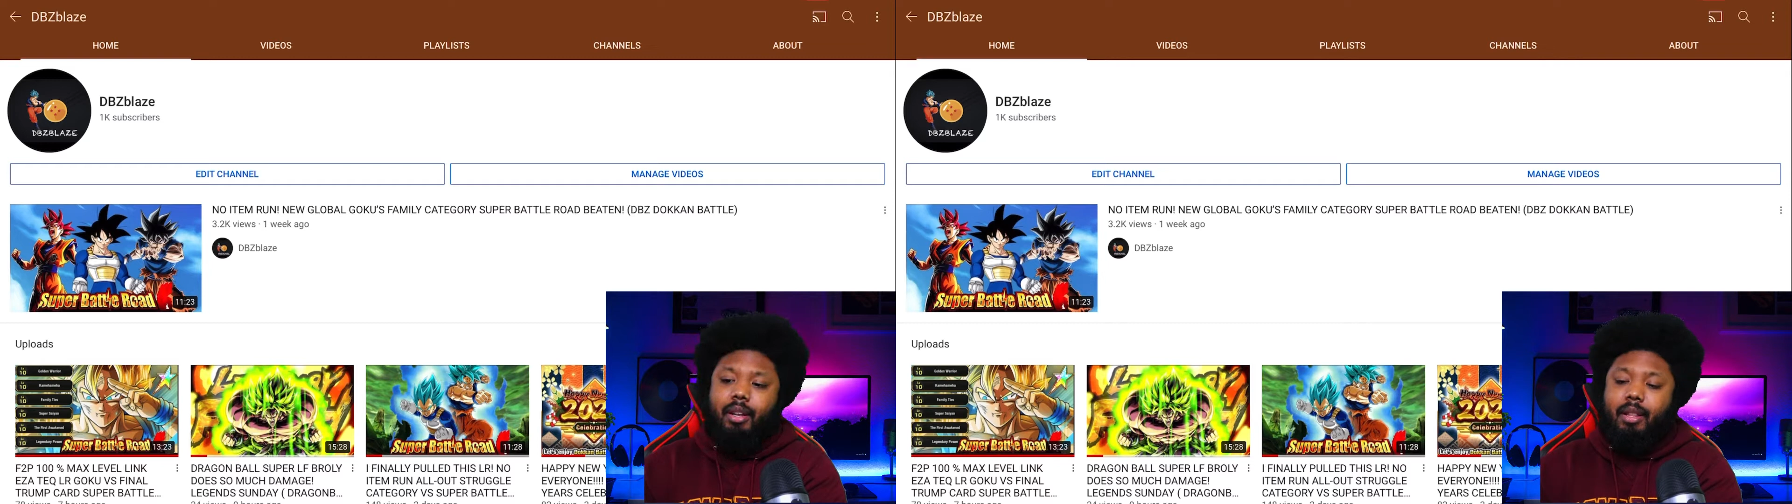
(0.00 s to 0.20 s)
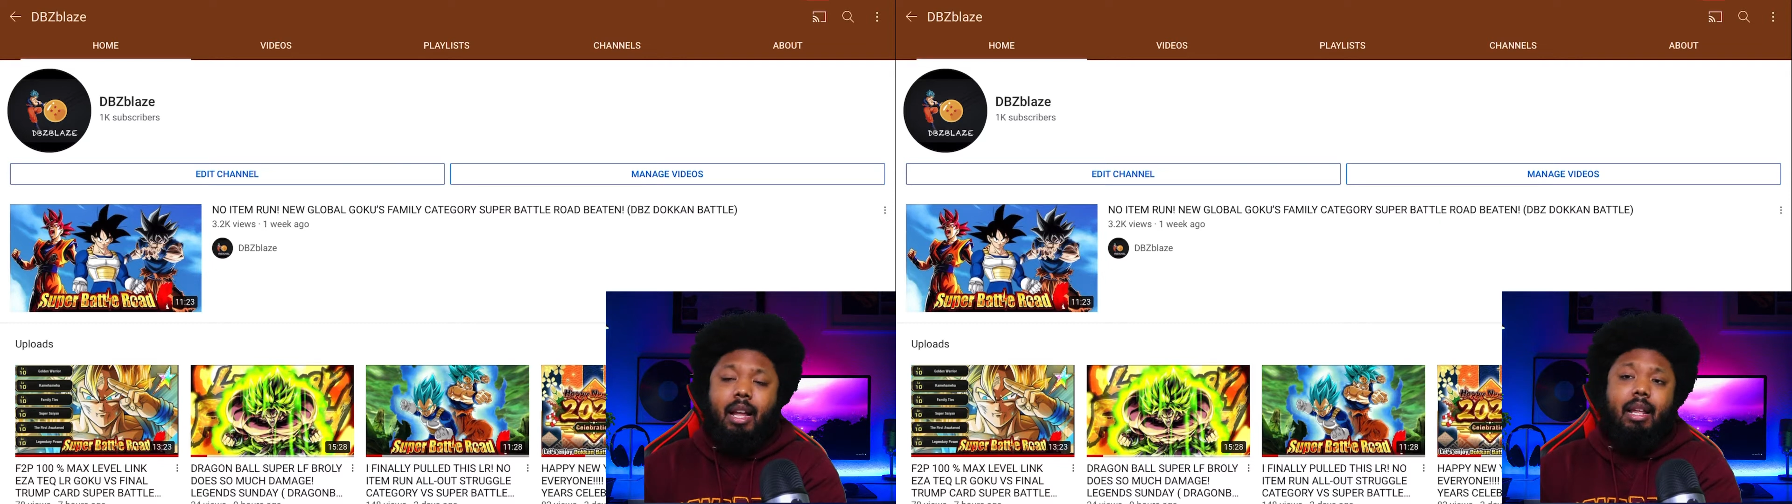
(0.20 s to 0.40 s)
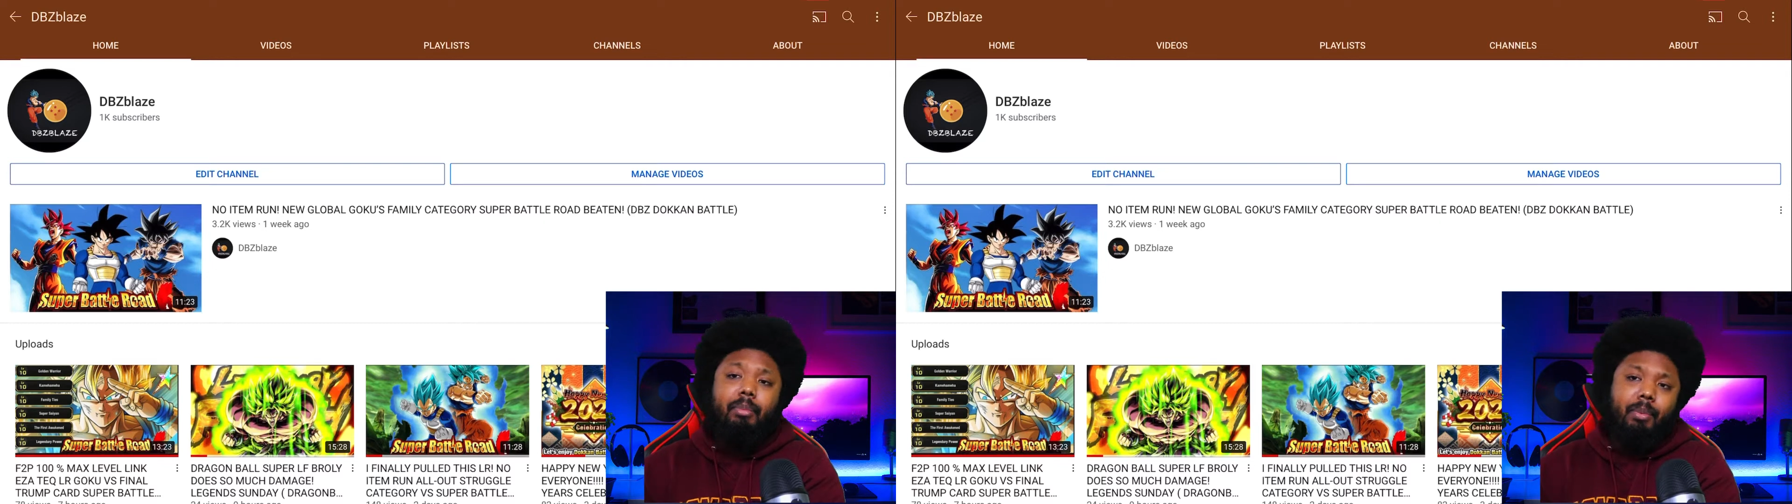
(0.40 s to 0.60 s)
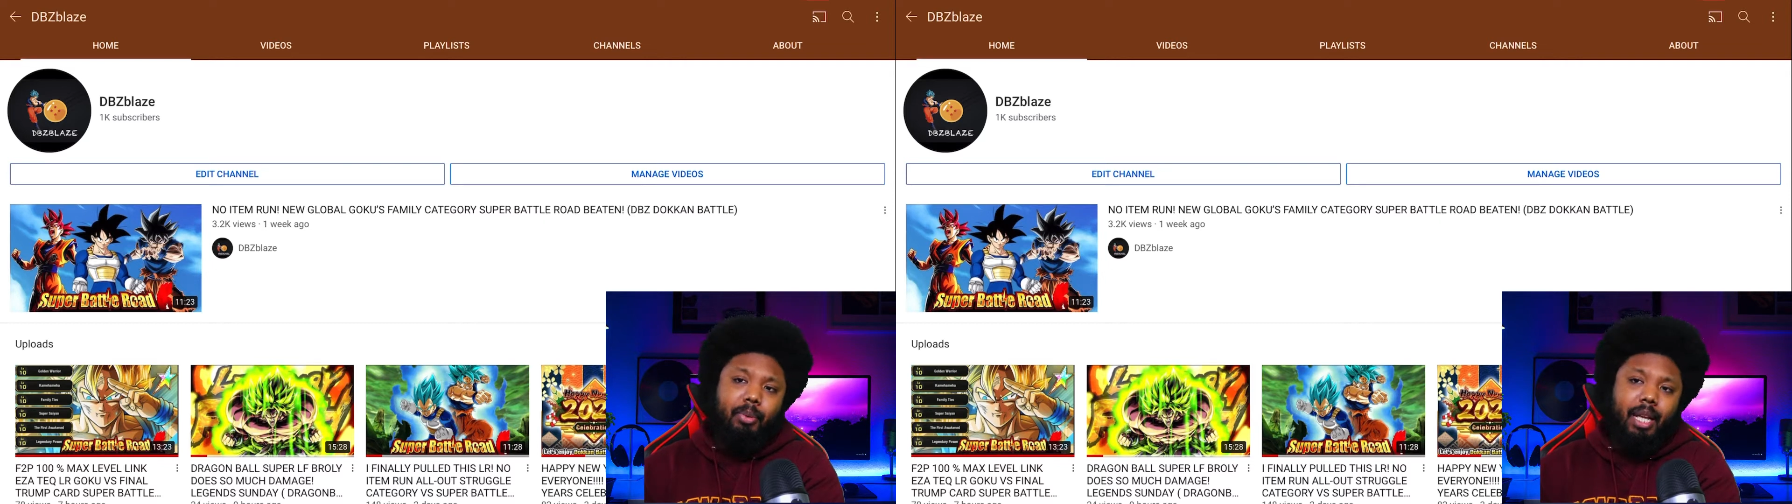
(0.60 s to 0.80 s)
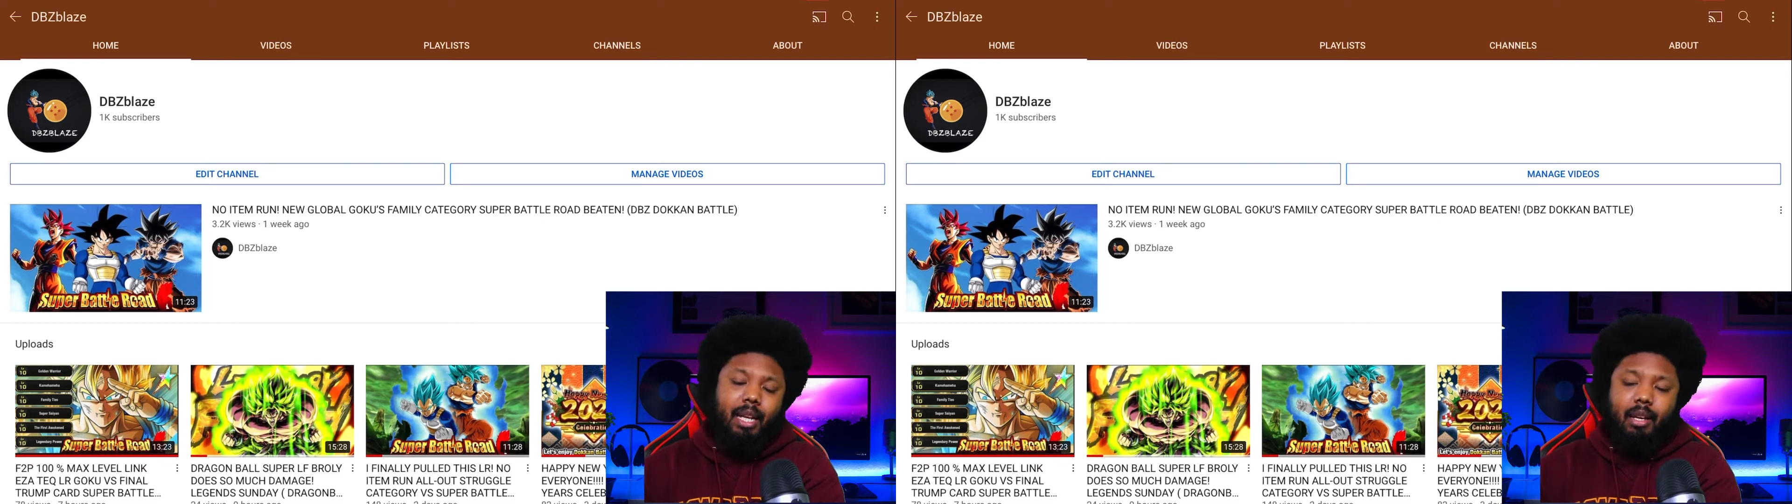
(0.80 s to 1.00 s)
Not that I'm
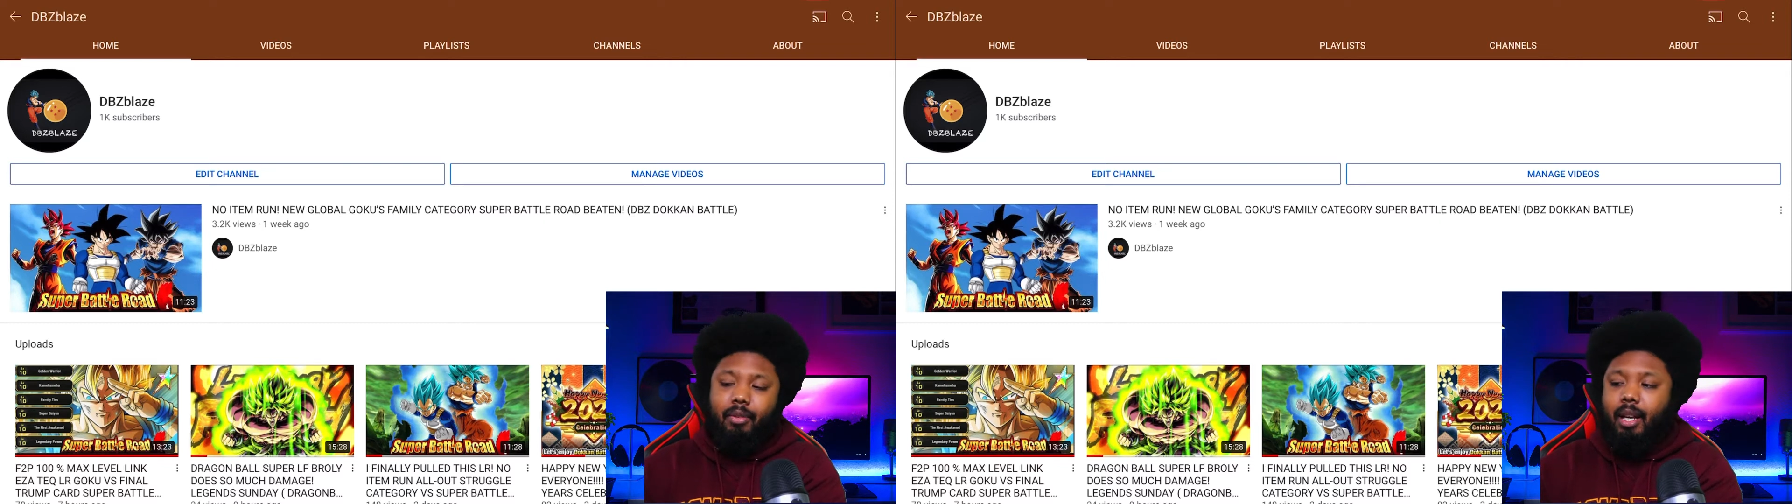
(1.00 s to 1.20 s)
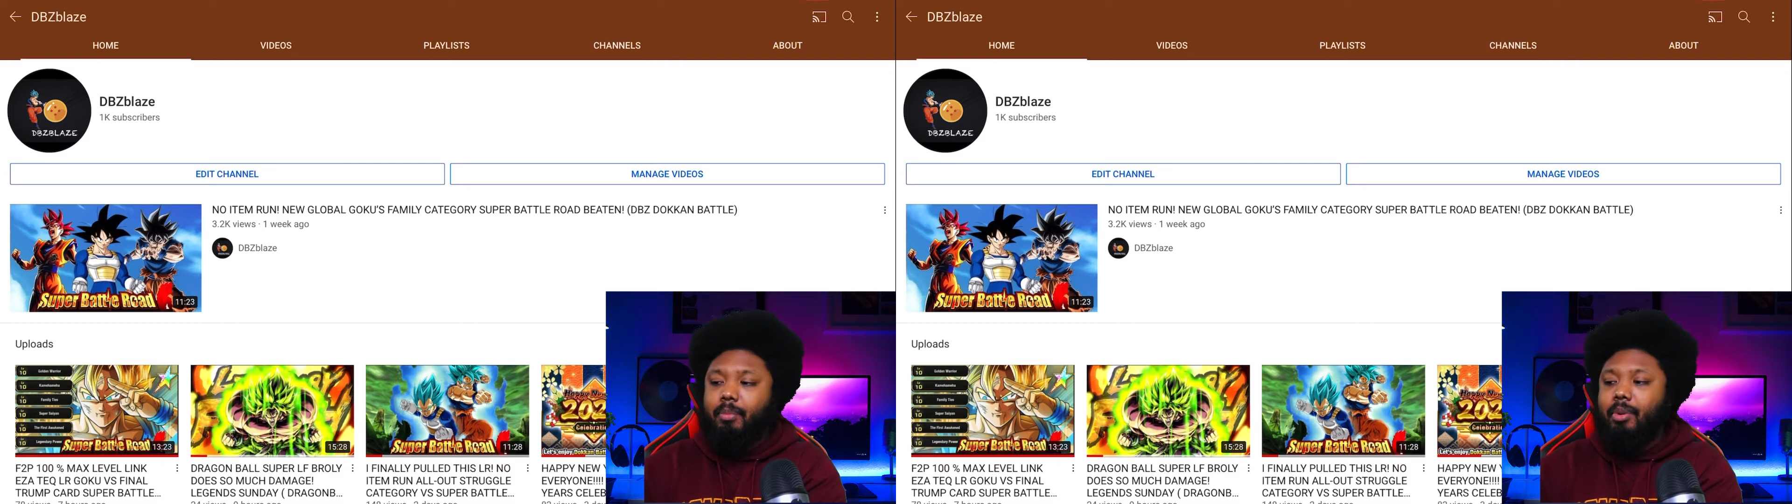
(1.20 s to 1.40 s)
complaining, right?